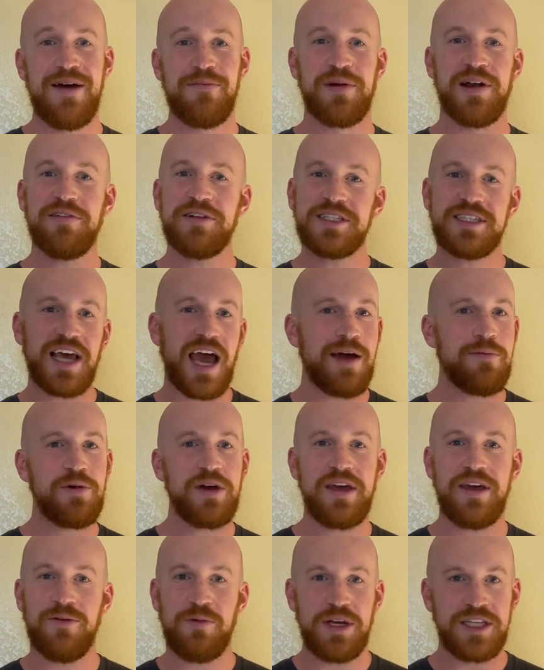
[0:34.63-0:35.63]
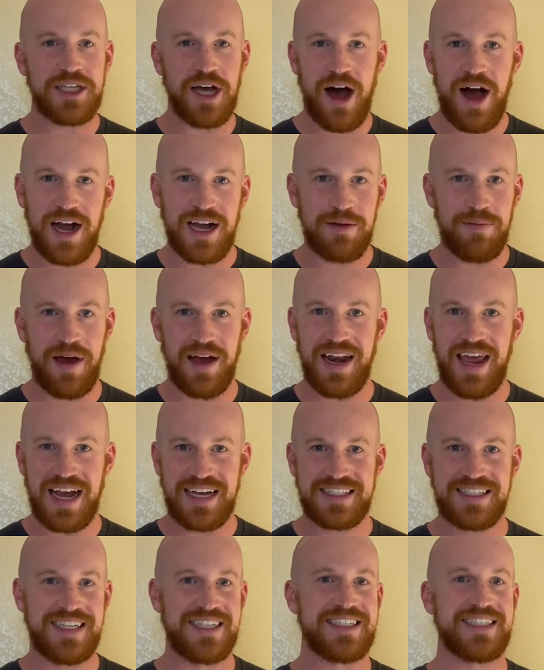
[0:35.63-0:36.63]
But every time we, we talk about
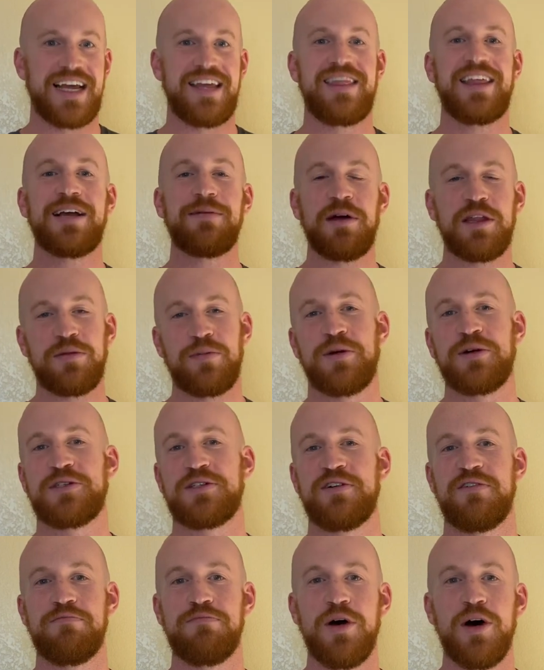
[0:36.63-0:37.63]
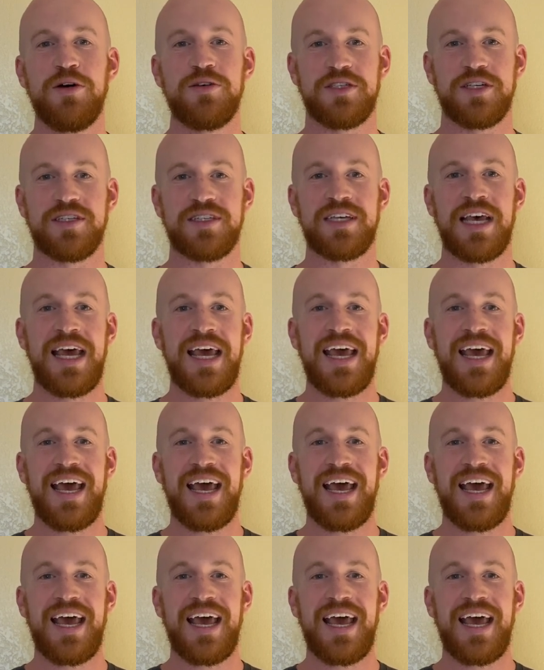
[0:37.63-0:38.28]
Exodus and I think about the person of Moses,